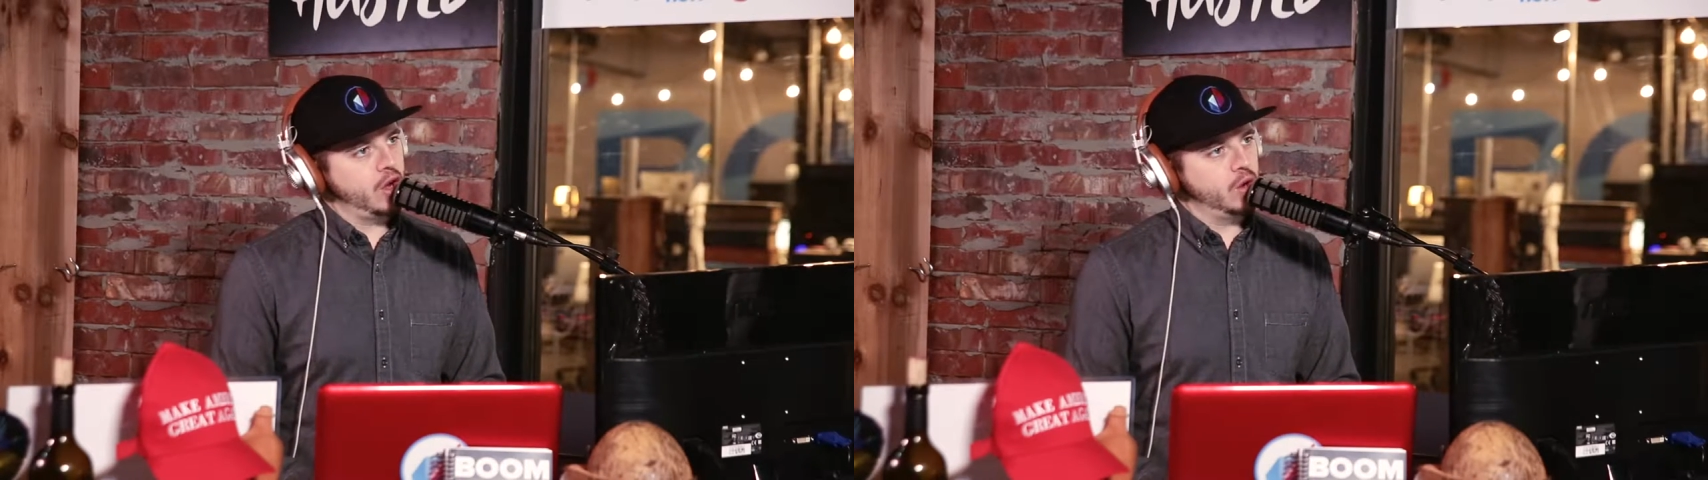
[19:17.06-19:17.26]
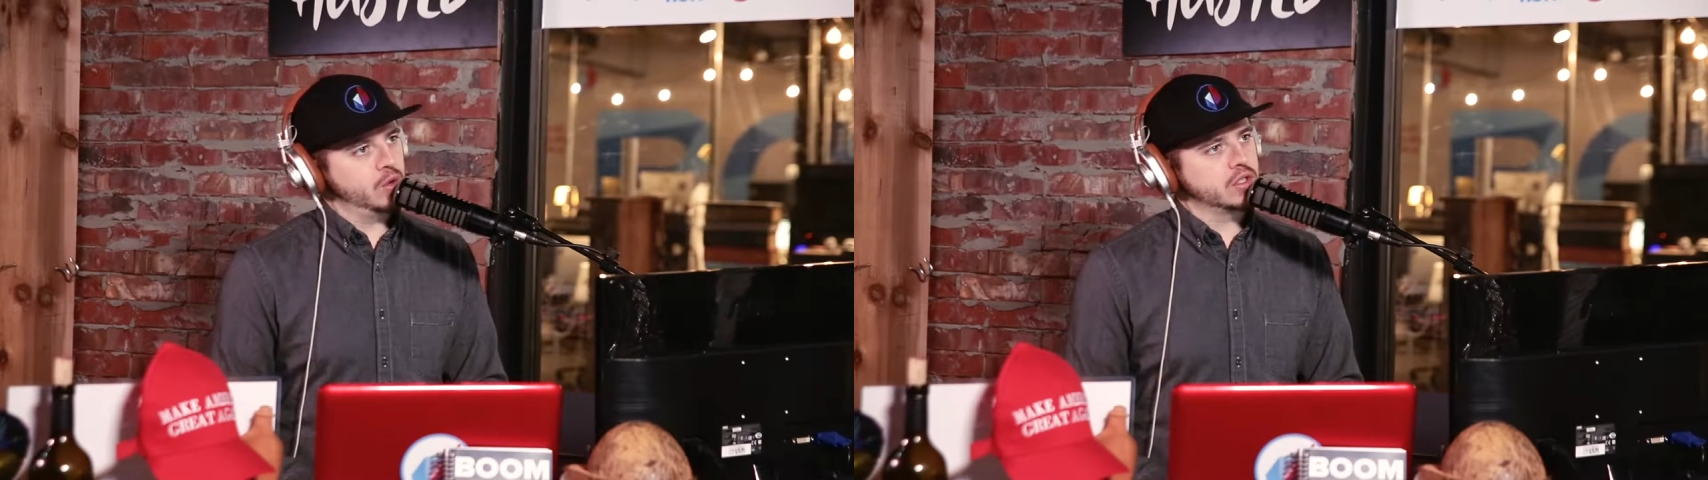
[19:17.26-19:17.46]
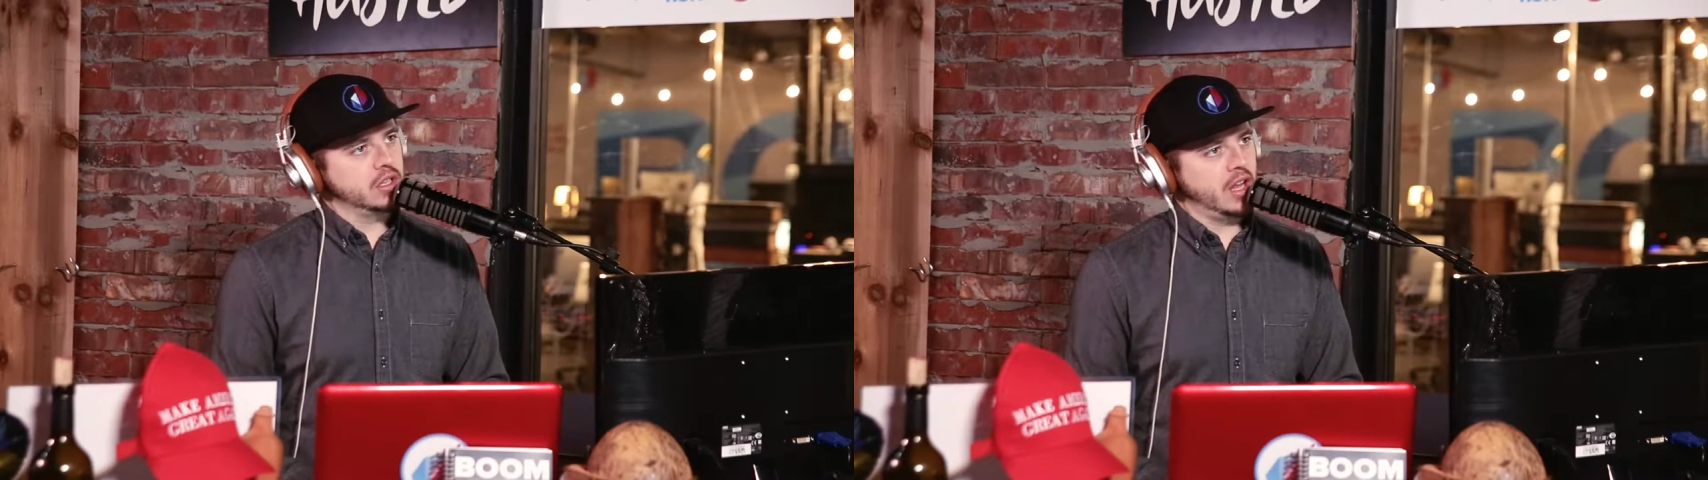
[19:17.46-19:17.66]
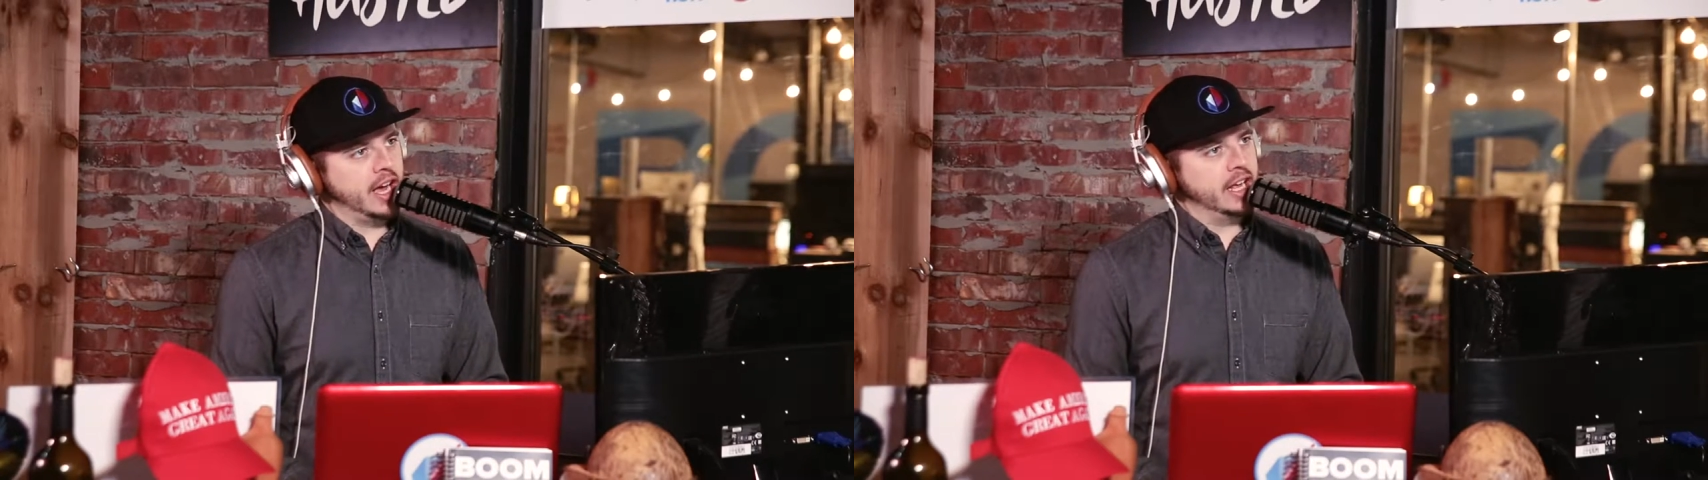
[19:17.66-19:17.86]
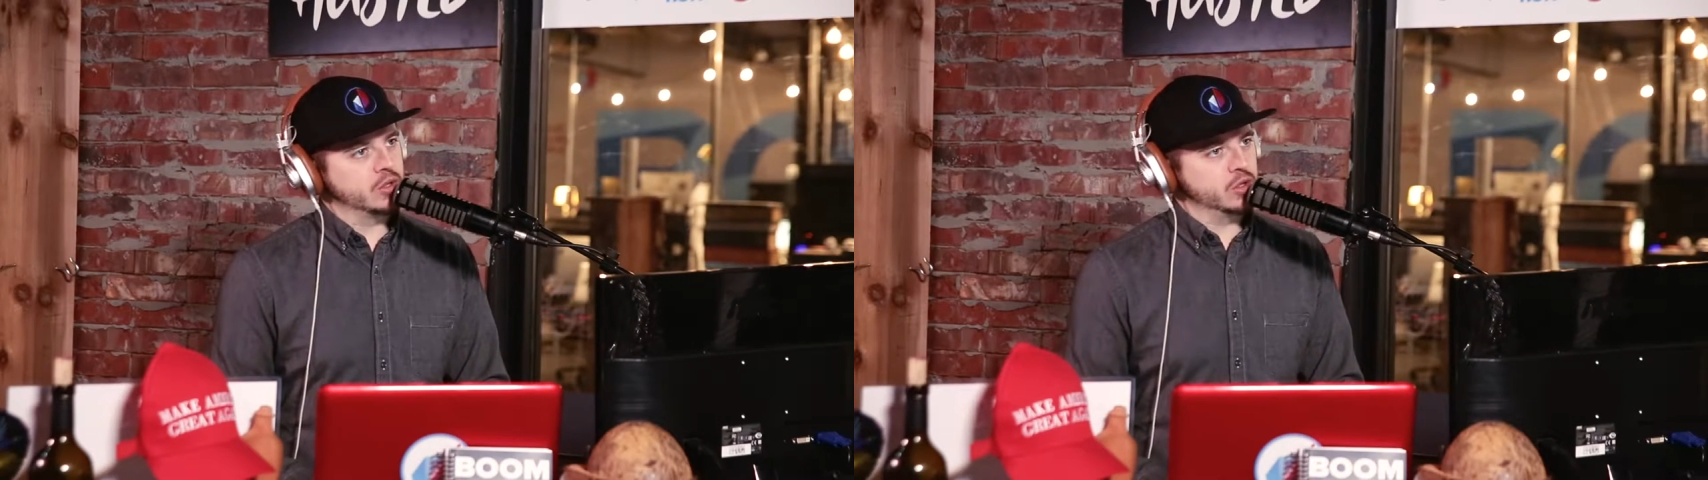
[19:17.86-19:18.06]
those
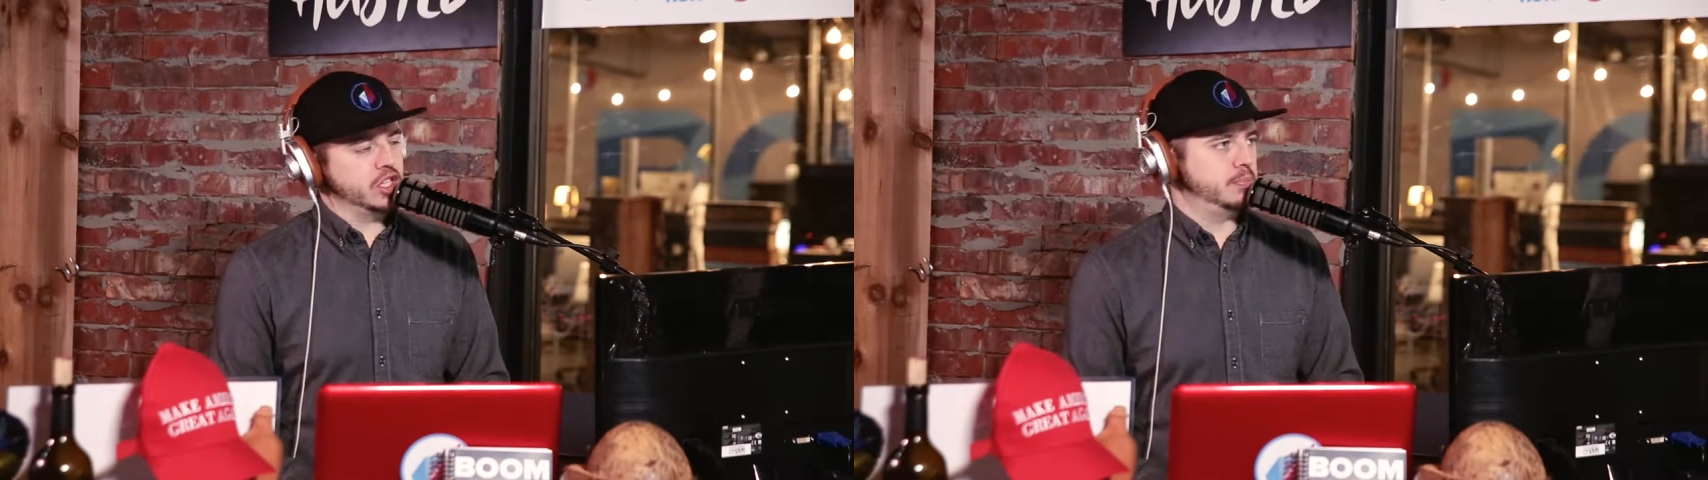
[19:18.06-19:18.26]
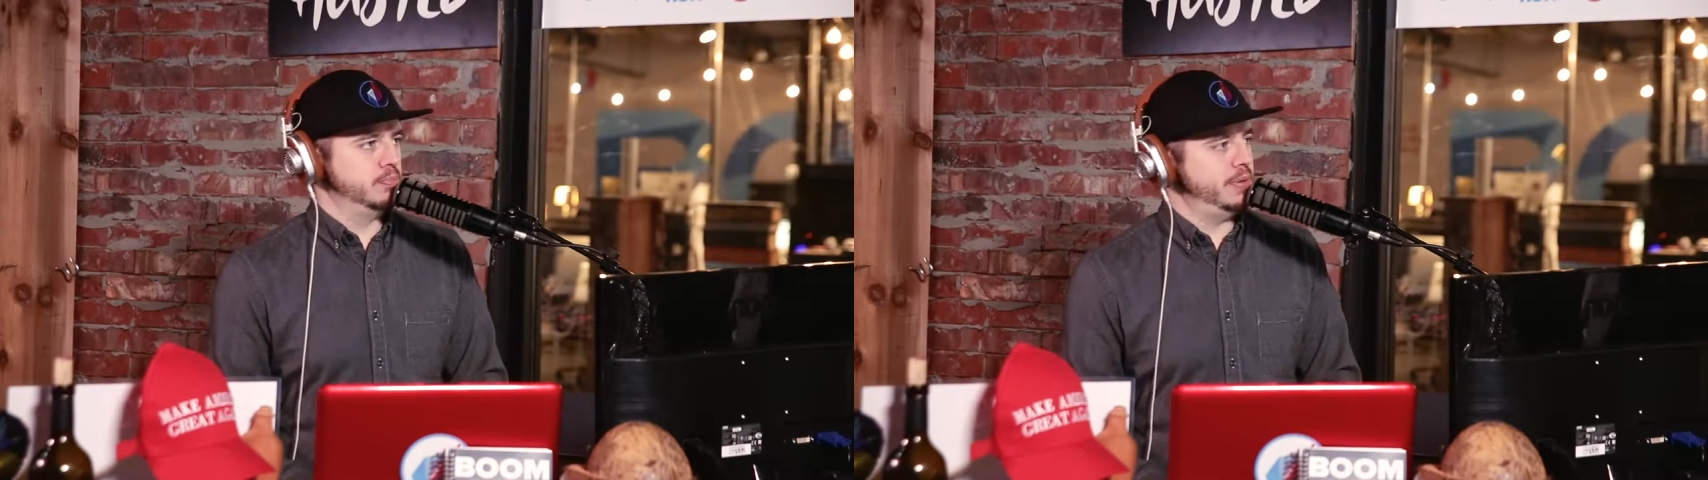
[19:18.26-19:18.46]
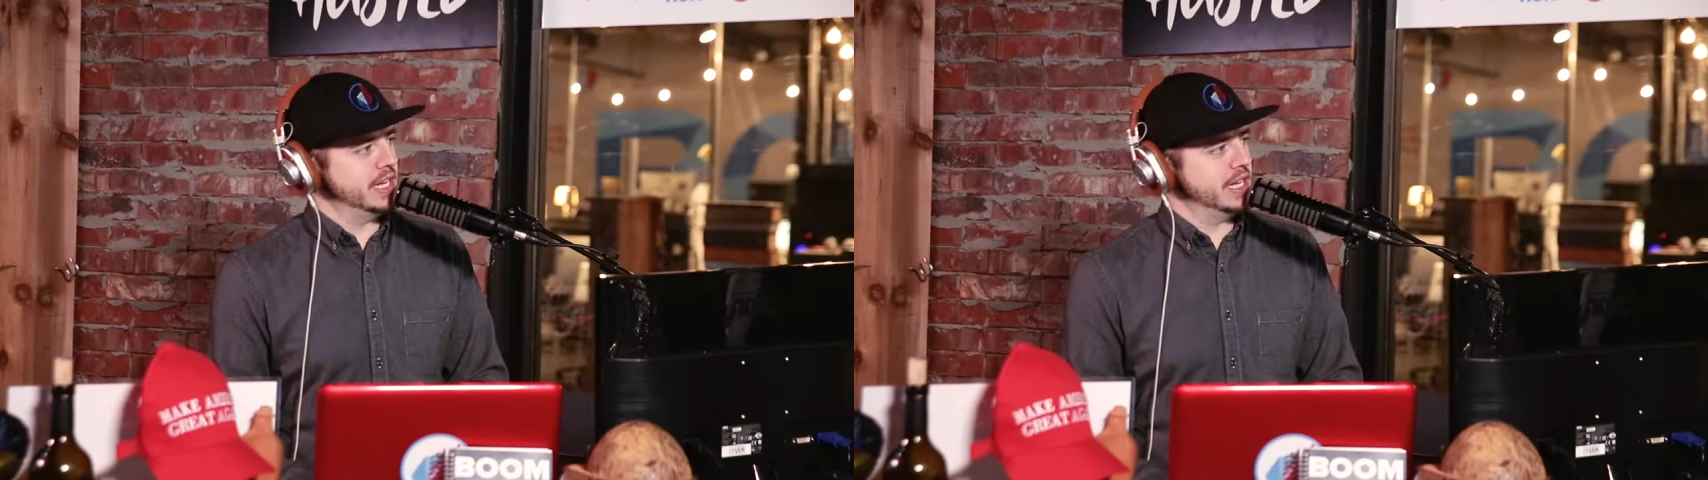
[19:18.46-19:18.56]
clients, or just